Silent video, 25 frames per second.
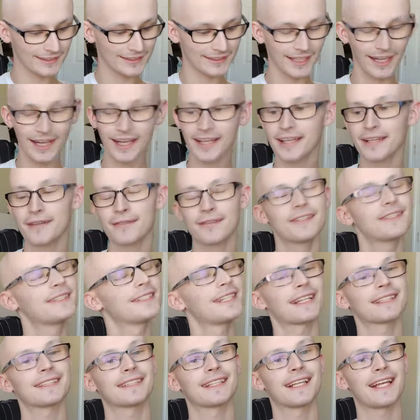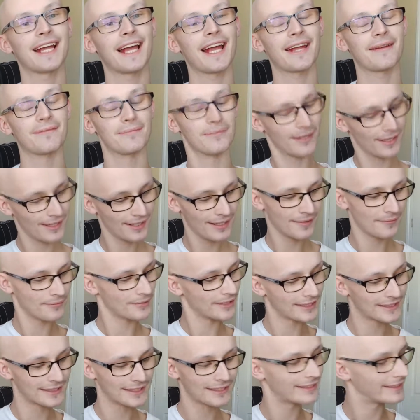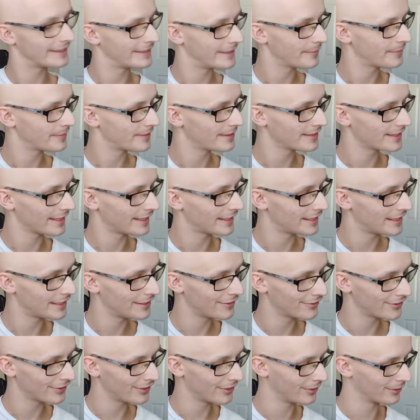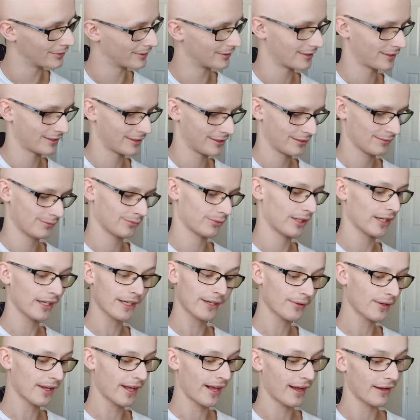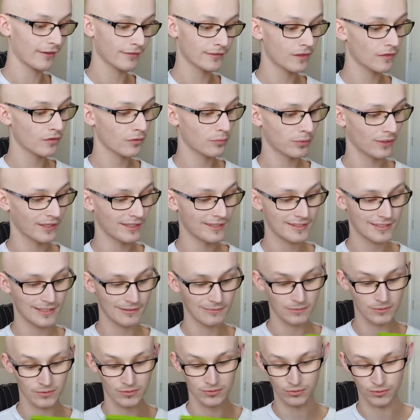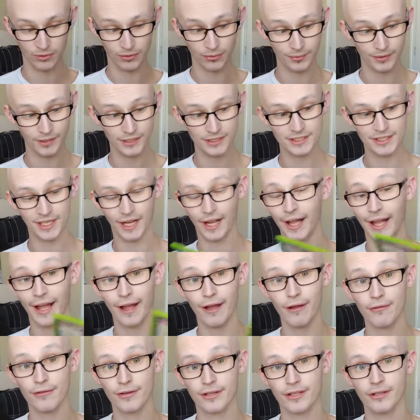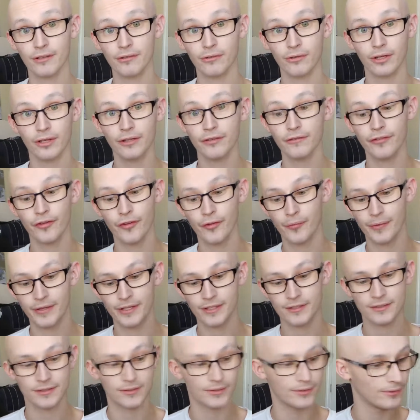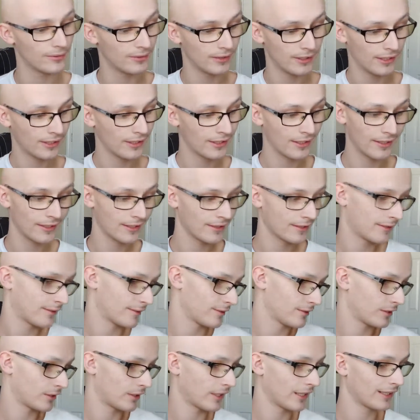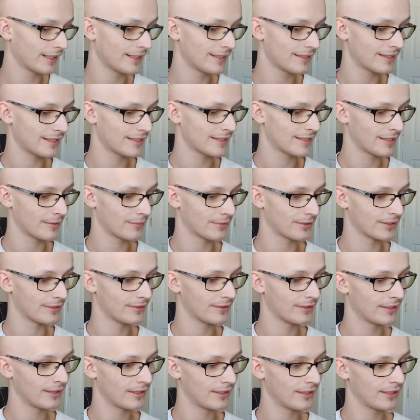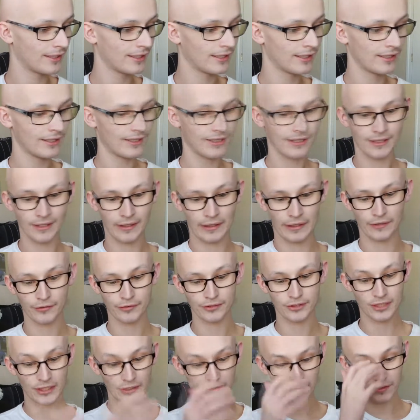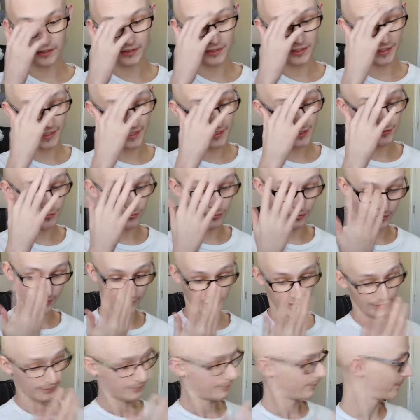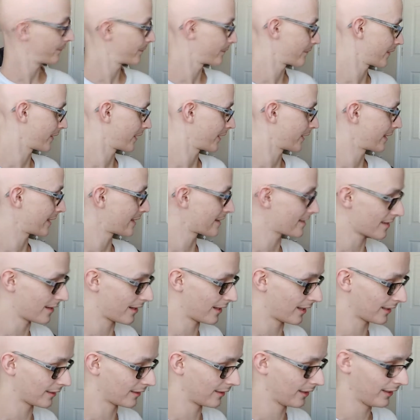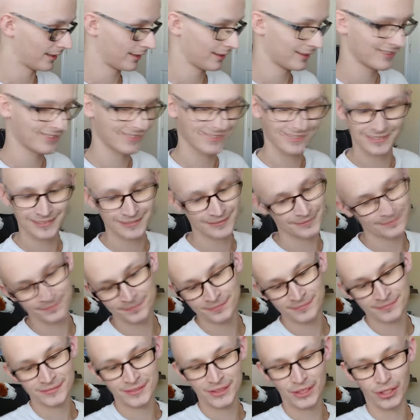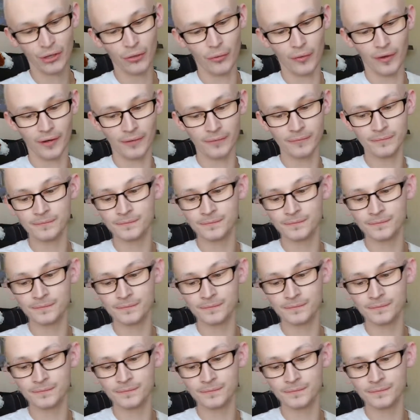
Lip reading: I even checked the game, but it said Simpsons. I didn't even notice. Well, I've never played Simpsons Road Rage. I have Hit and Run for the PS2, so at least that's something. I'll try to find the case for it now. That's odd. Oh well.